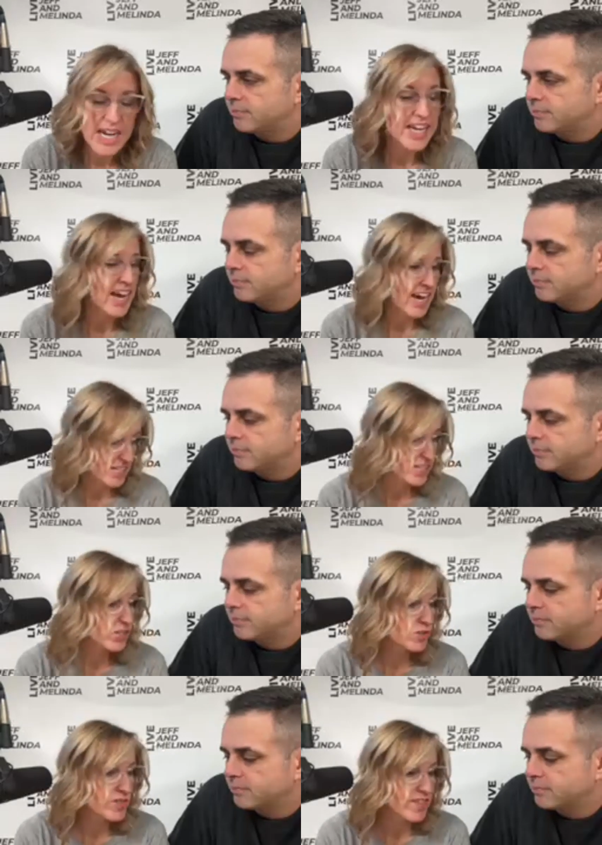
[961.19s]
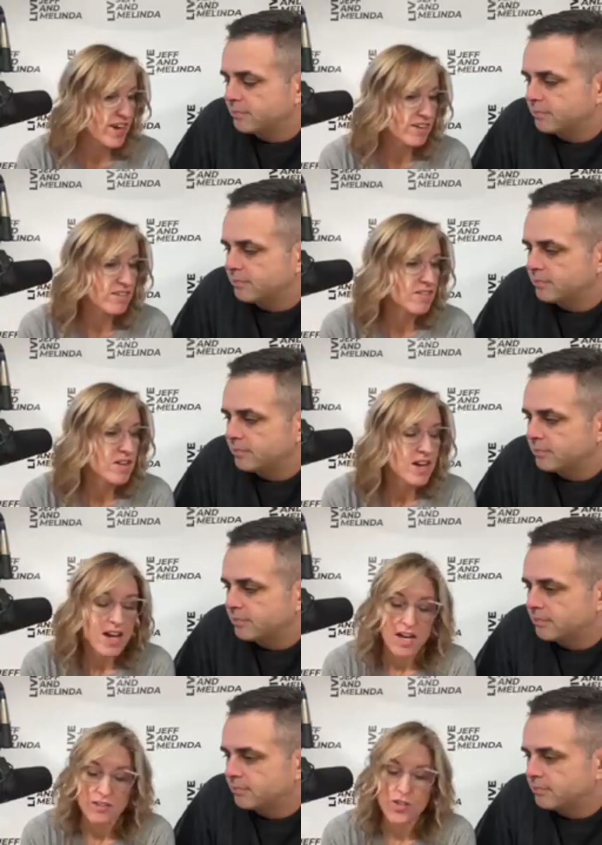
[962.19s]
Speaker 1: and it has to do with that.
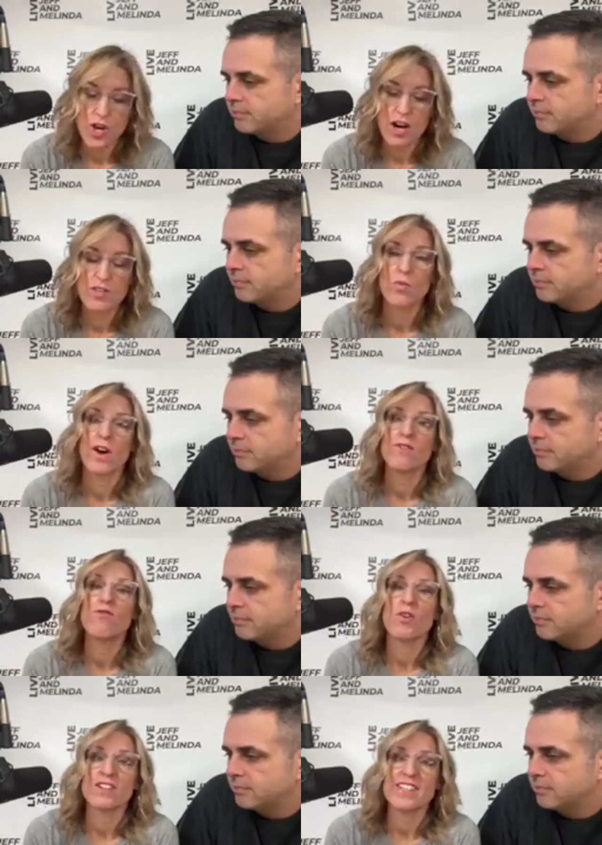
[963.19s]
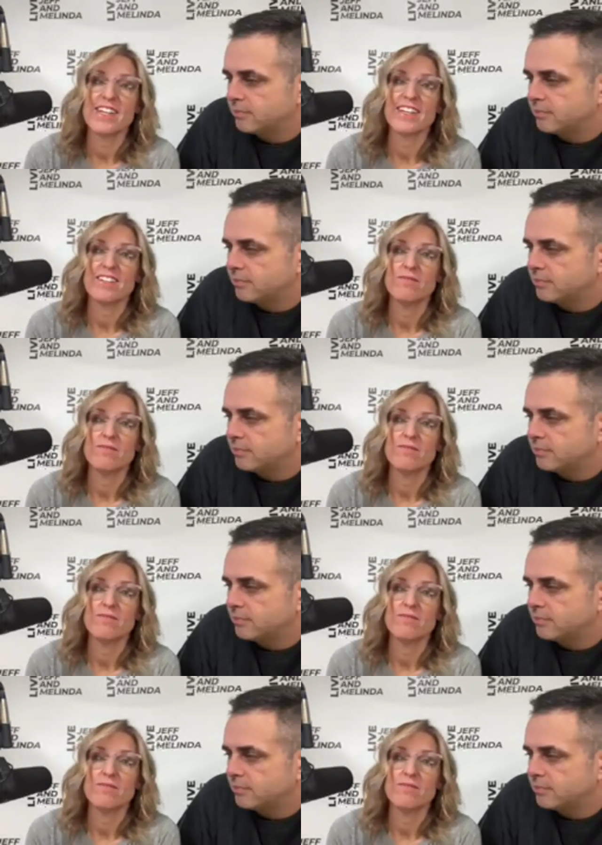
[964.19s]
John 1:14.